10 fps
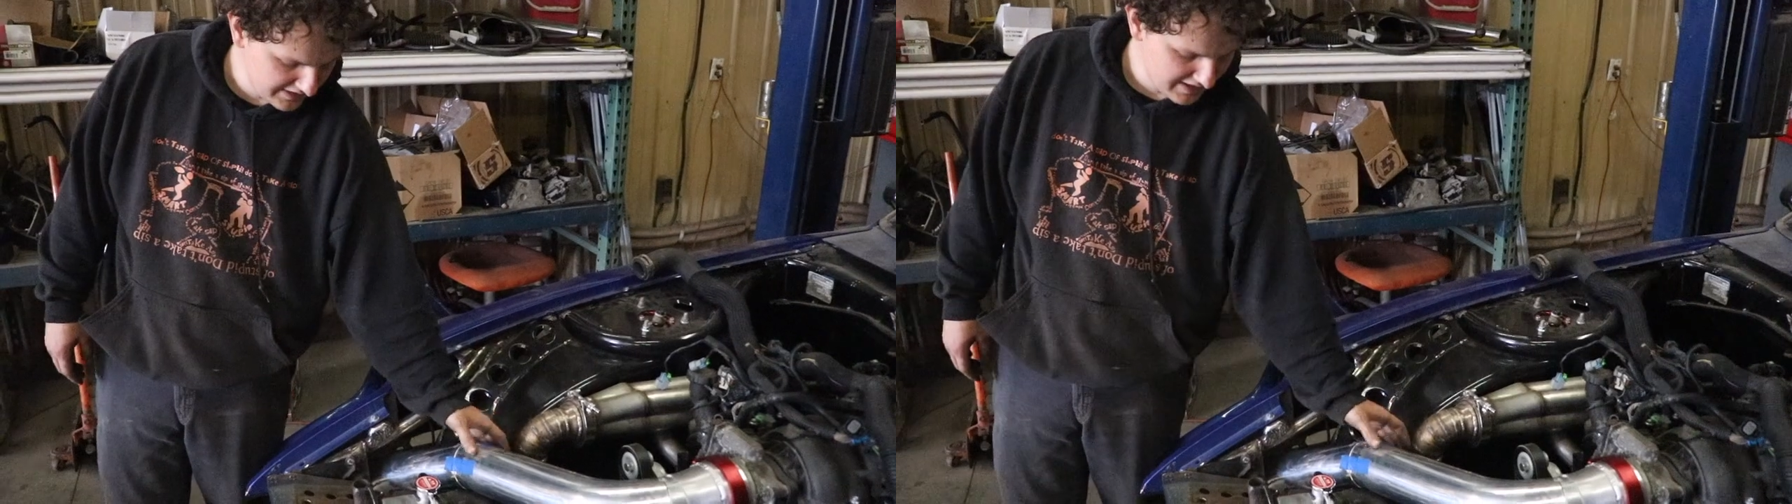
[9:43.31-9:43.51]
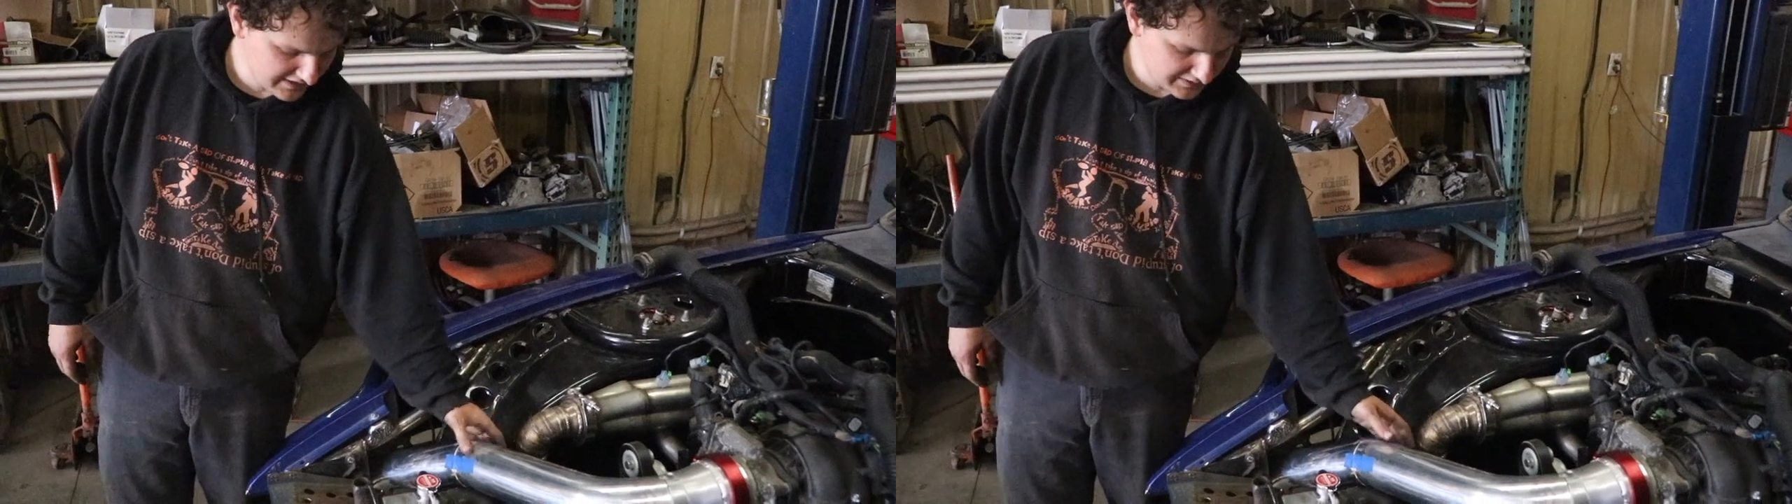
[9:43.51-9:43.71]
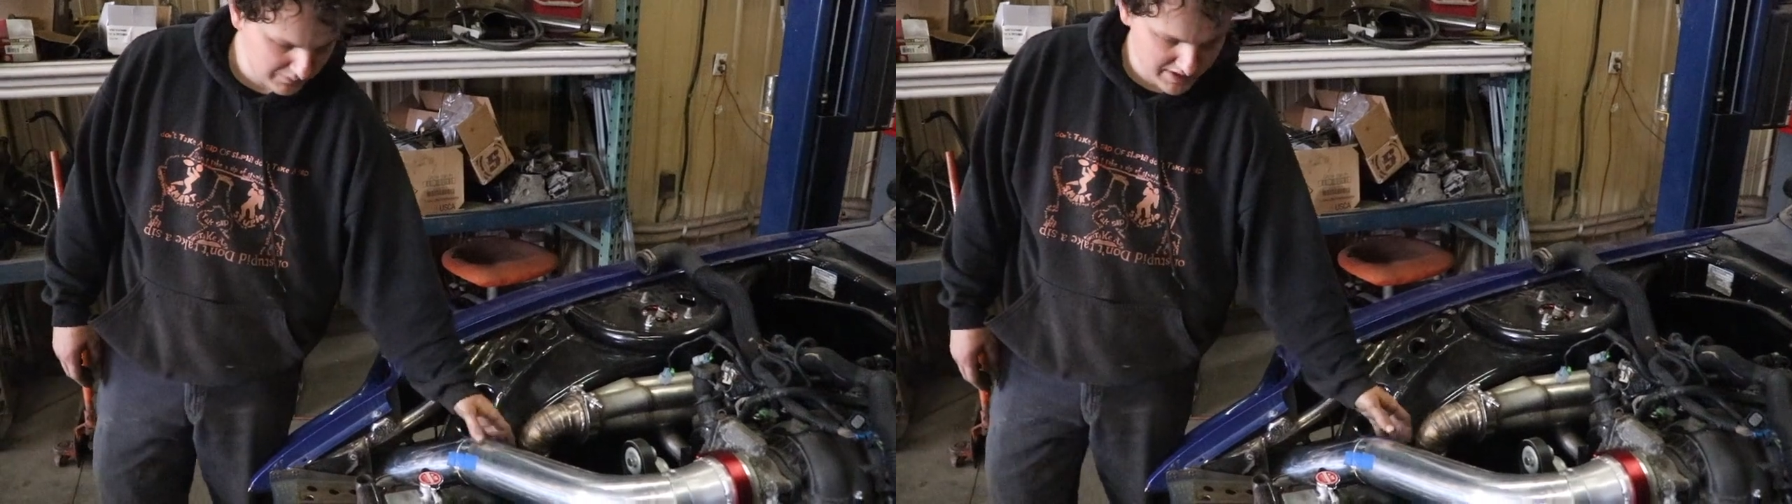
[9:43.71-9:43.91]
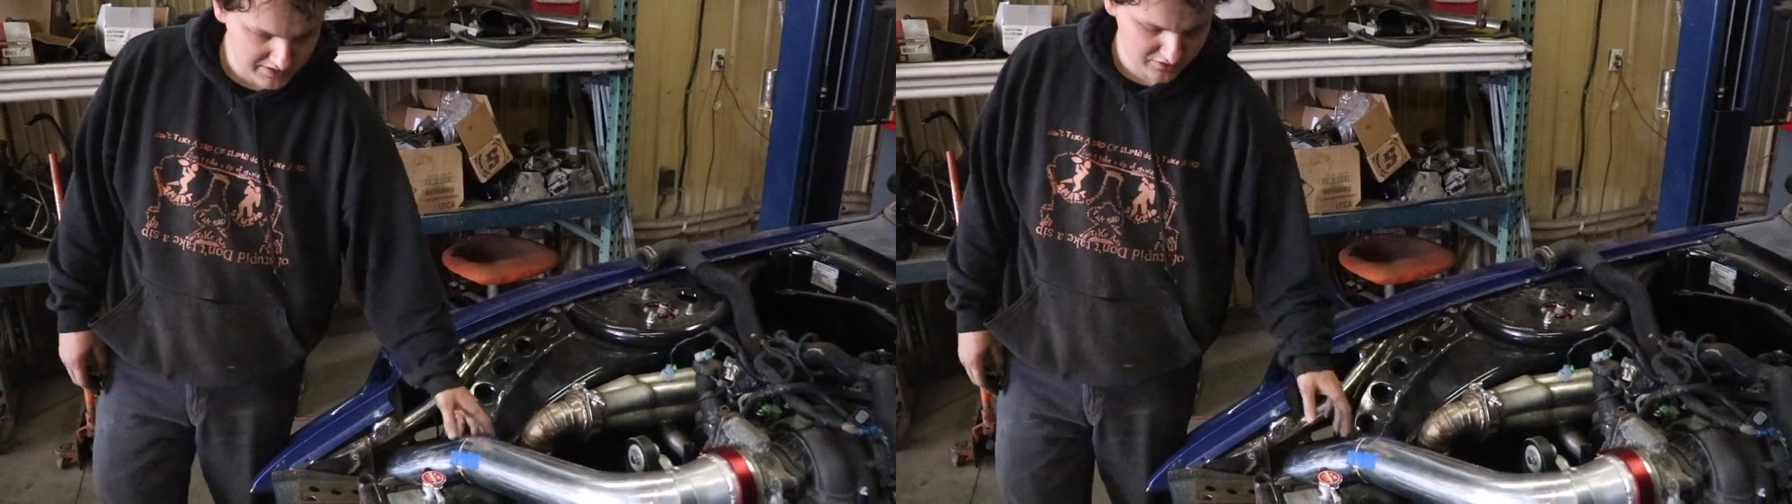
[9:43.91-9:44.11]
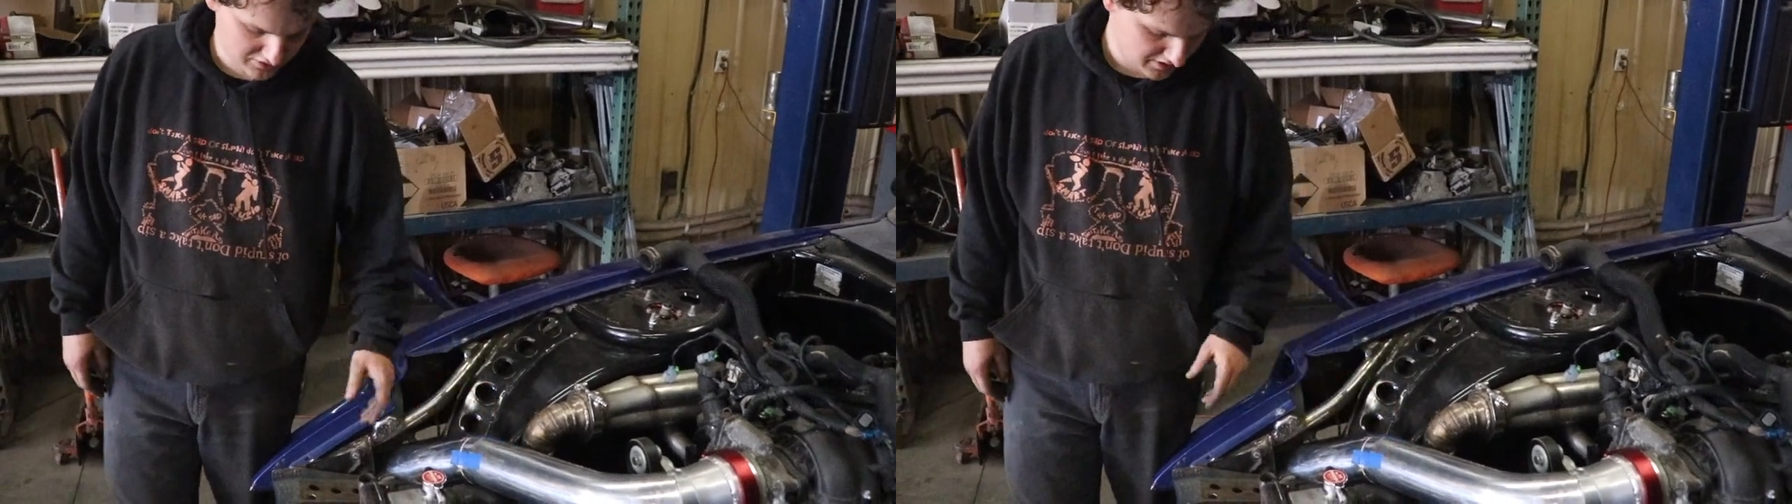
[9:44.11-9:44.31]
it on the
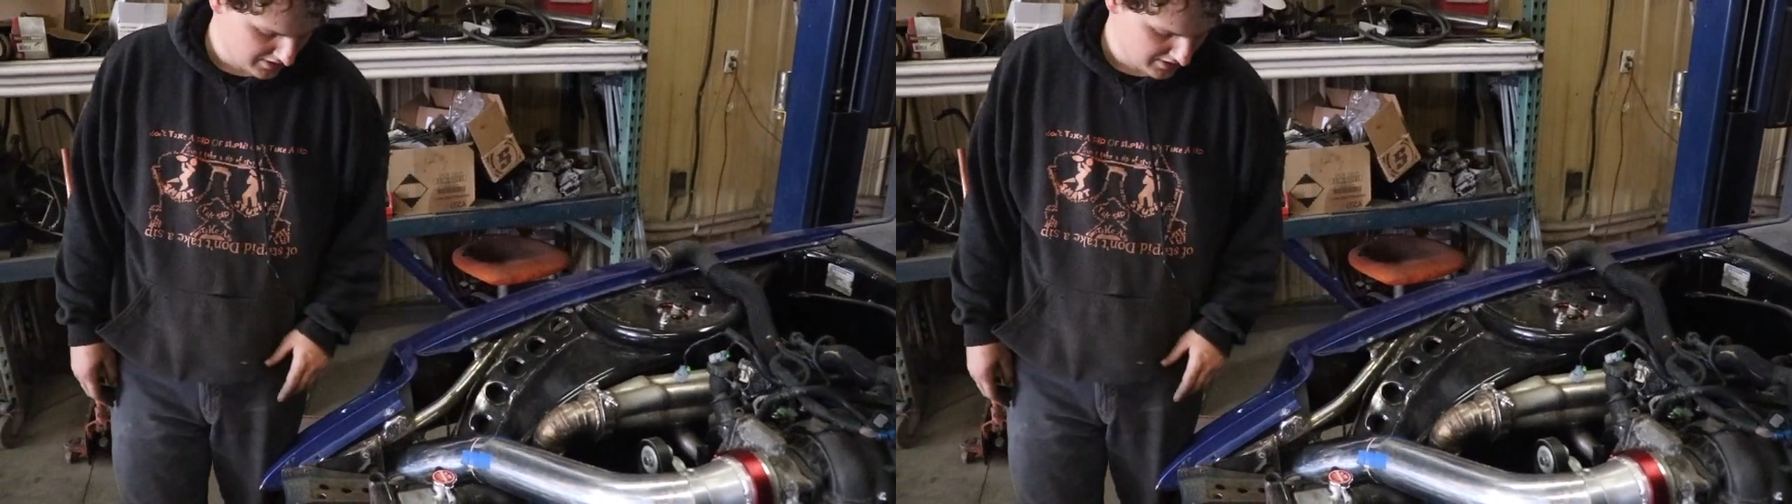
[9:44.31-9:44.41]
bench.